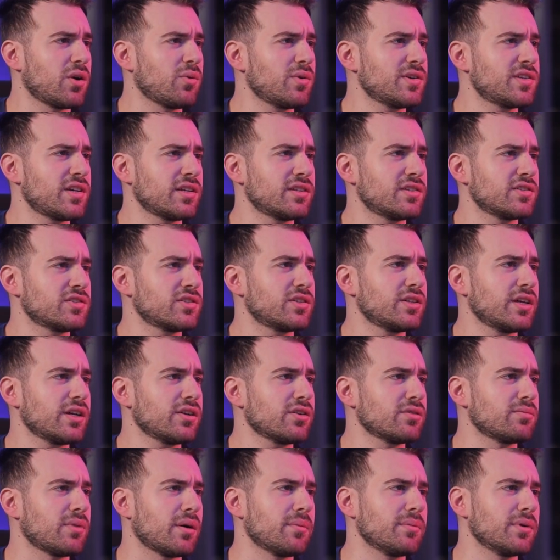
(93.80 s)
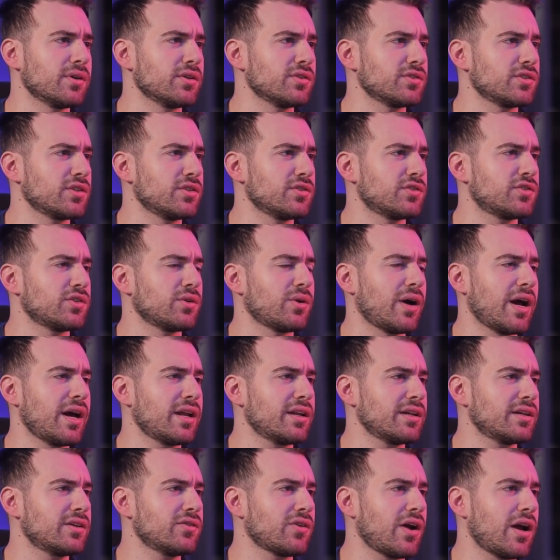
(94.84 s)
I always had this glare in my mirrors, and so I had
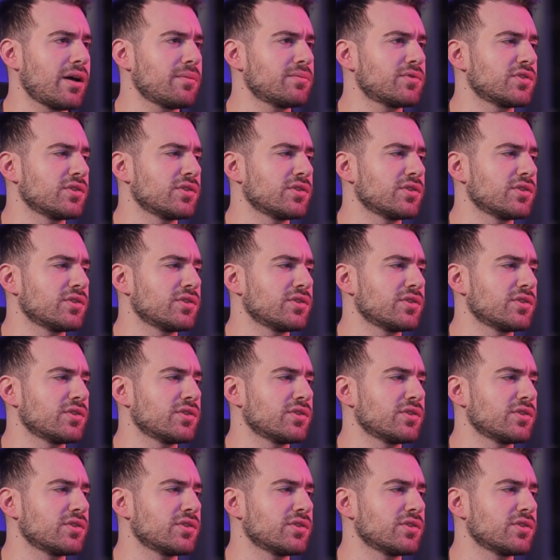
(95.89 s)
to grab